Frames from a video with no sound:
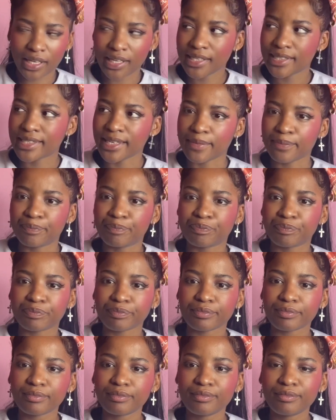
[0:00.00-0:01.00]
let's see.
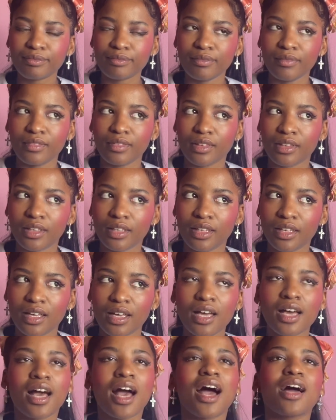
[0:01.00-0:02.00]

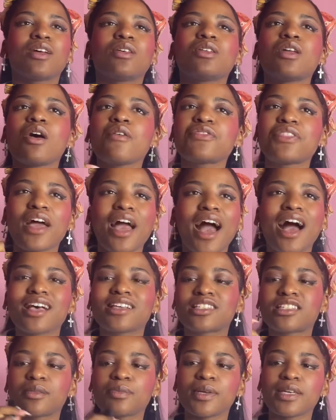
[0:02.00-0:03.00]
I don't know if there
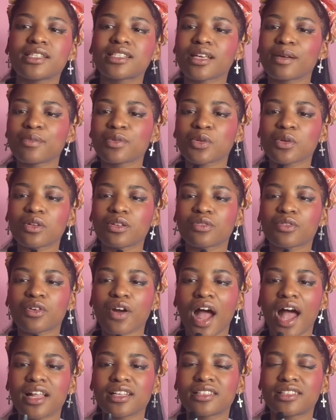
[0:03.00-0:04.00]
has to be some sort of
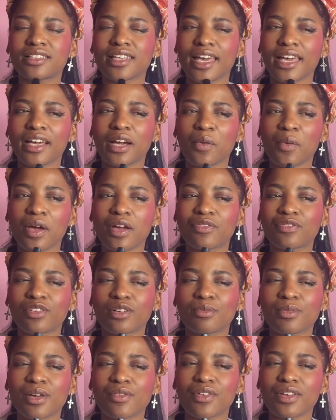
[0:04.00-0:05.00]
grand takeaway
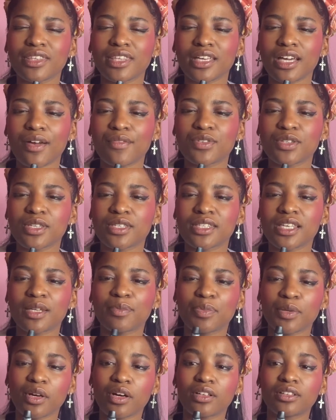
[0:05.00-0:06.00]
from everything I've just said
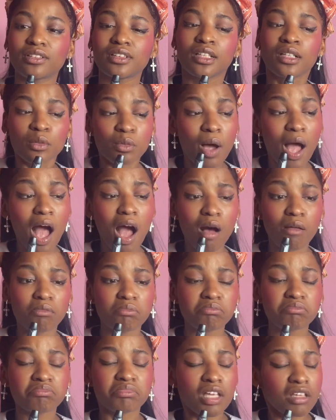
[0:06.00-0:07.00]
beyond, wow,
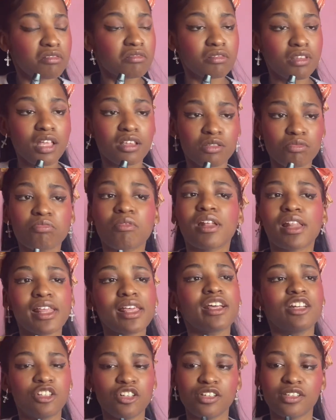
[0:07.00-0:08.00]
that's really
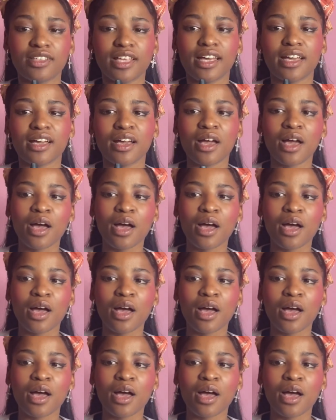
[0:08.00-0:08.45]
interesting.